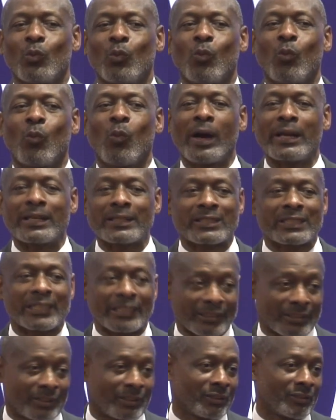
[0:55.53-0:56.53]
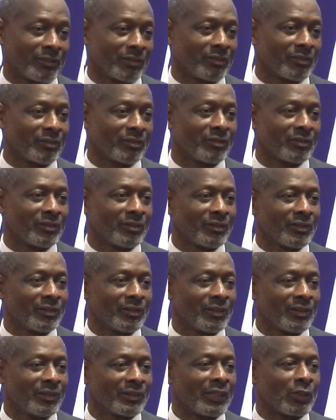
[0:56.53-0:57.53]
What is it?
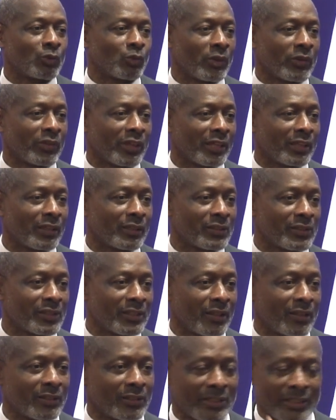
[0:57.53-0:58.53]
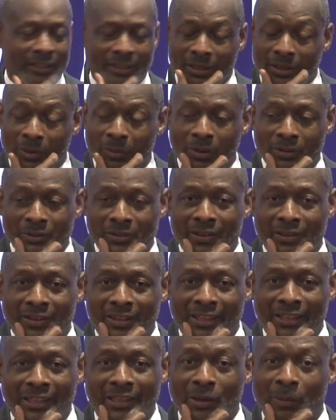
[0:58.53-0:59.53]
that you're think, thinking,
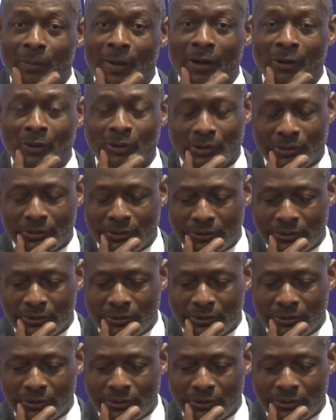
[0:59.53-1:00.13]
thinking about.